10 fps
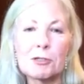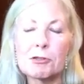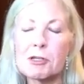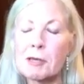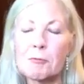
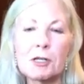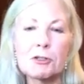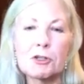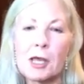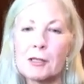she had one
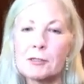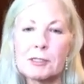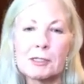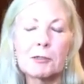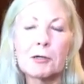child
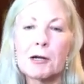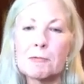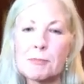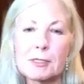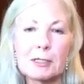in her
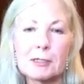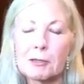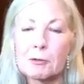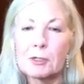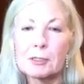arms and
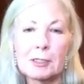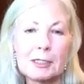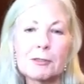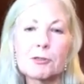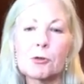another one
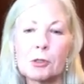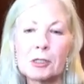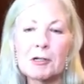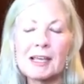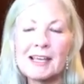in the
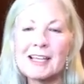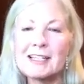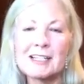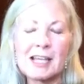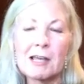stroller.
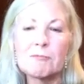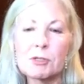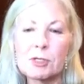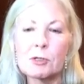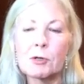And I'm
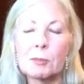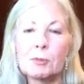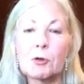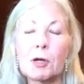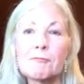just
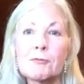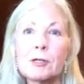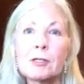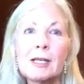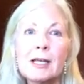incredibly
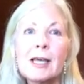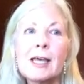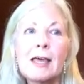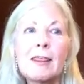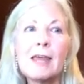grateful
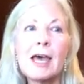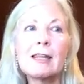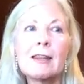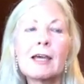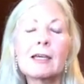that
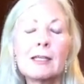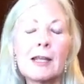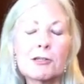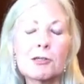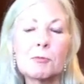that
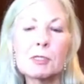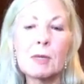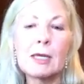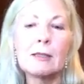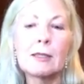connection was
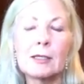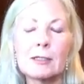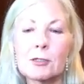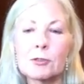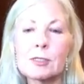made, that
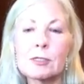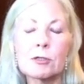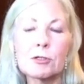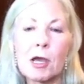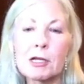her
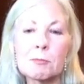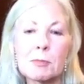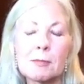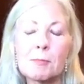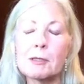sister talked to
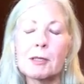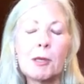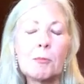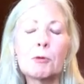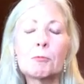me, but
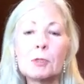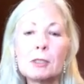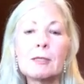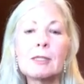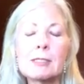
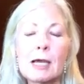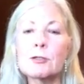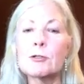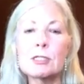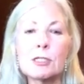really that
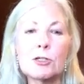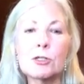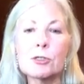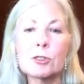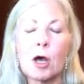Dr.
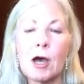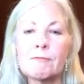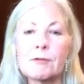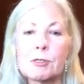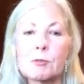Atisha's
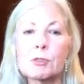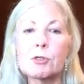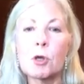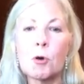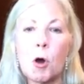office was
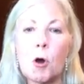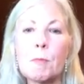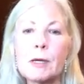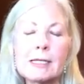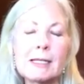so
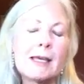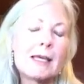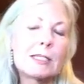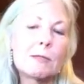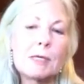open
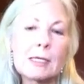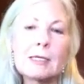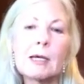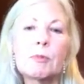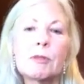to
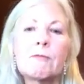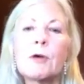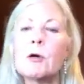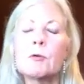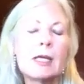picking up the
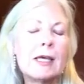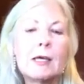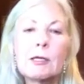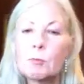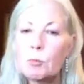phone,
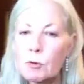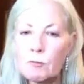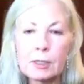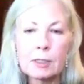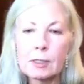
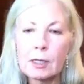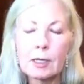moving